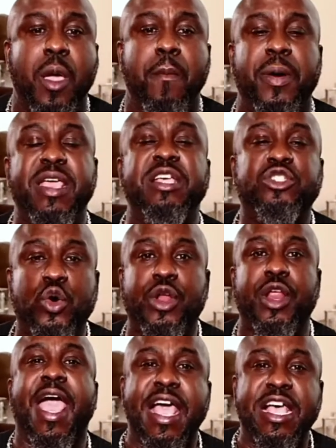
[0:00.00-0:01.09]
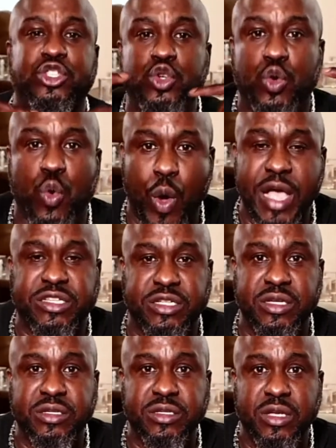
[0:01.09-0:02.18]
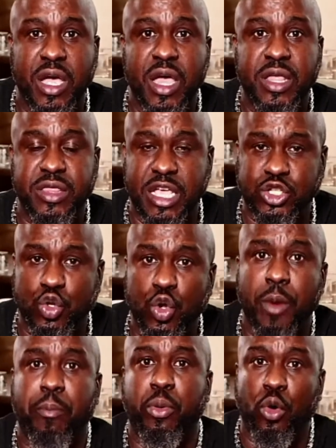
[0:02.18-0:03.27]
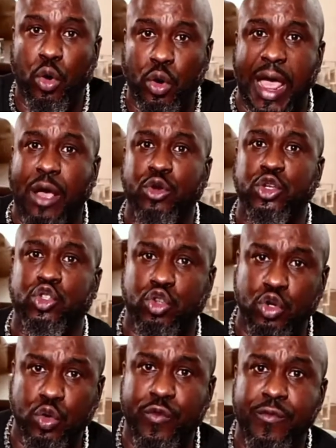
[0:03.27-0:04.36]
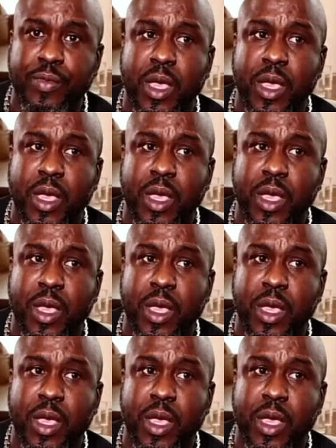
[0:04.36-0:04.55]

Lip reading: but he's going to ask you questions that's going to pull out the truth